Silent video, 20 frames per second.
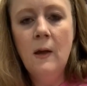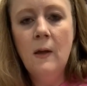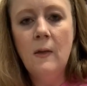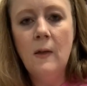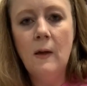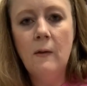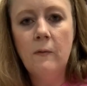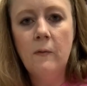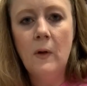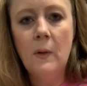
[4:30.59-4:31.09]

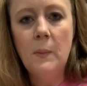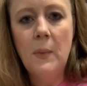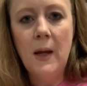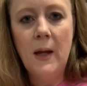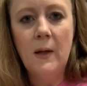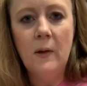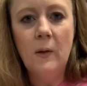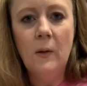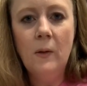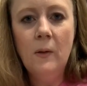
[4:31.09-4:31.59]
That front
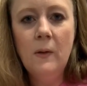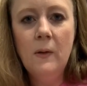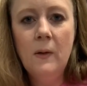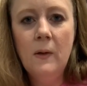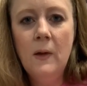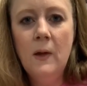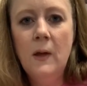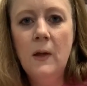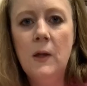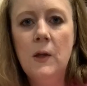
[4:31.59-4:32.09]
panel,
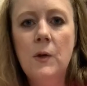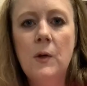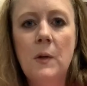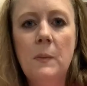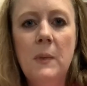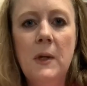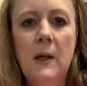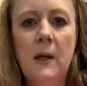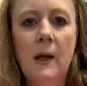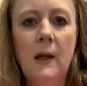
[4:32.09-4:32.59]
you can
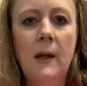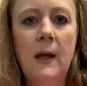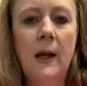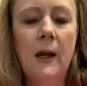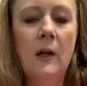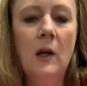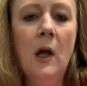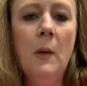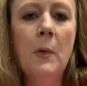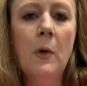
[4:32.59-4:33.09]
be kind of
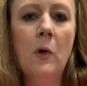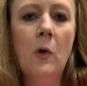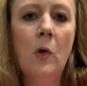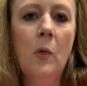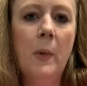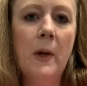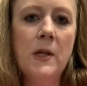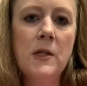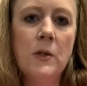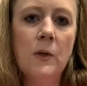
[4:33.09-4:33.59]
economical
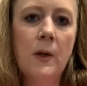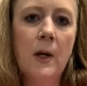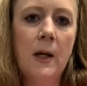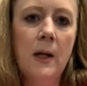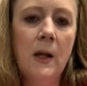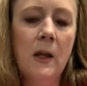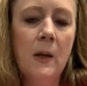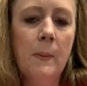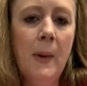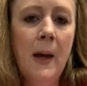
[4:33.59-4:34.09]
by still
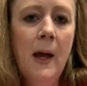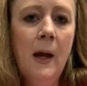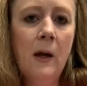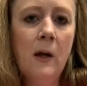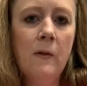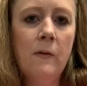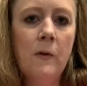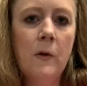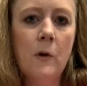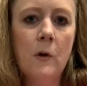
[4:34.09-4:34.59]
cutting the back
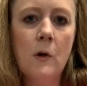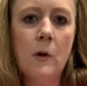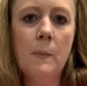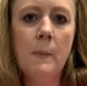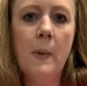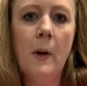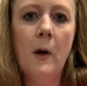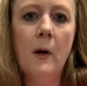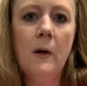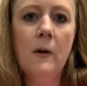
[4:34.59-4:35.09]
of your
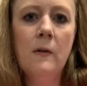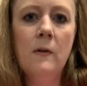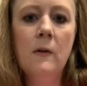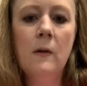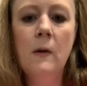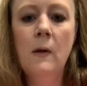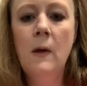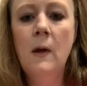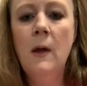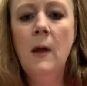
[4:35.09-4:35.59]
box
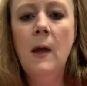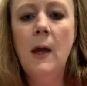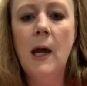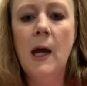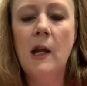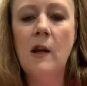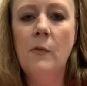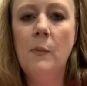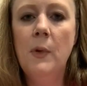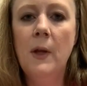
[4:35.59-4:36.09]

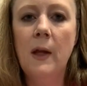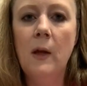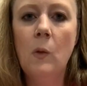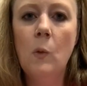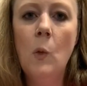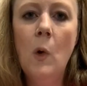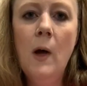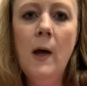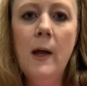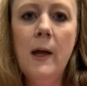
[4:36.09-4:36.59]
out of plain
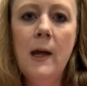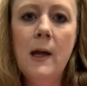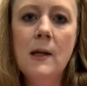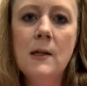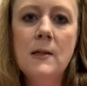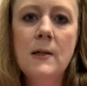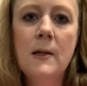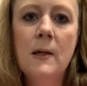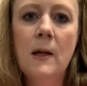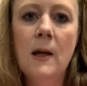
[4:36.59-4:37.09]
white,
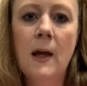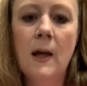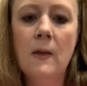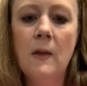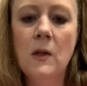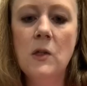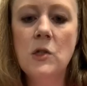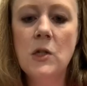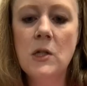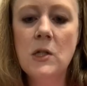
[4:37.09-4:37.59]
and
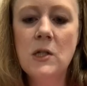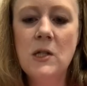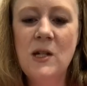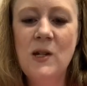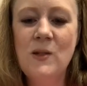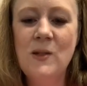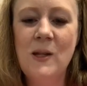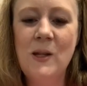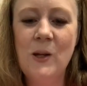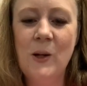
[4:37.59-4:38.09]
then just
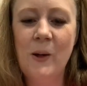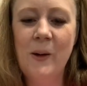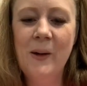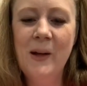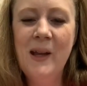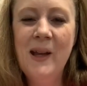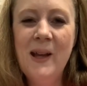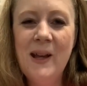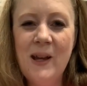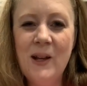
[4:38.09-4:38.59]
using your,
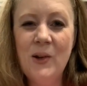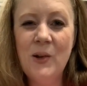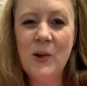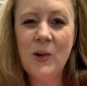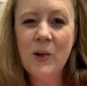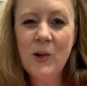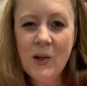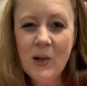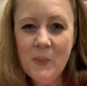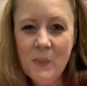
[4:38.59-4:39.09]
your
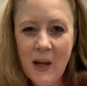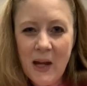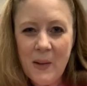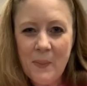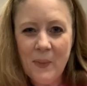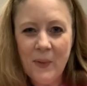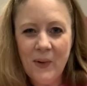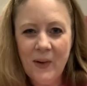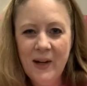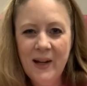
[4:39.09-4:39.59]
good
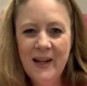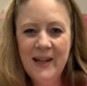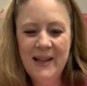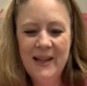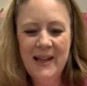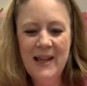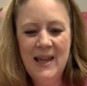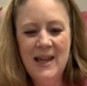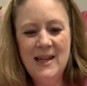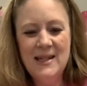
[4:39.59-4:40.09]
paper
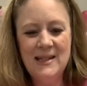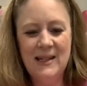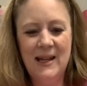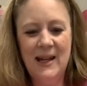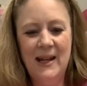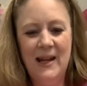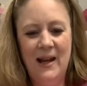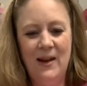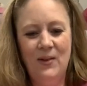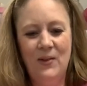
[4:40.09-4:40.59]
to
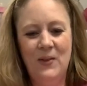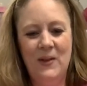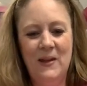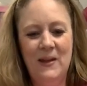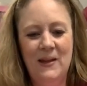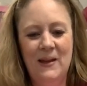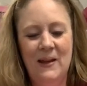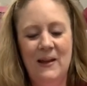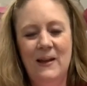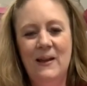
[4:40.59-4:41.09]
cut out
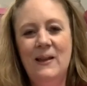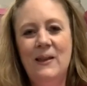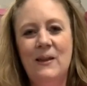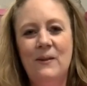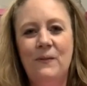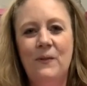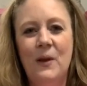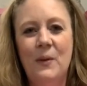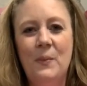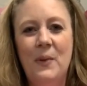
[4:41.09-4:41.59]
the
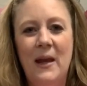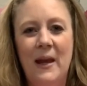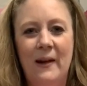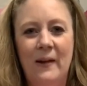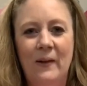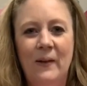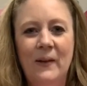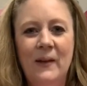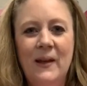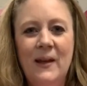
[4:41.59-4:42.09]
front
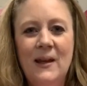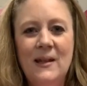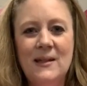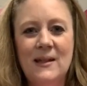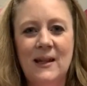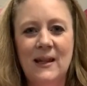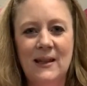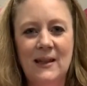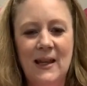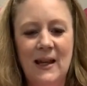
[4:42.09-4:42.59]
panel to
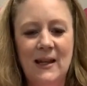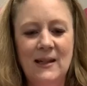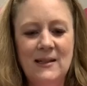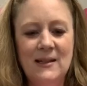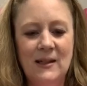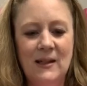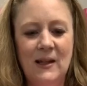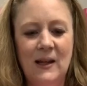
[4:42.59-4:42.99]
get that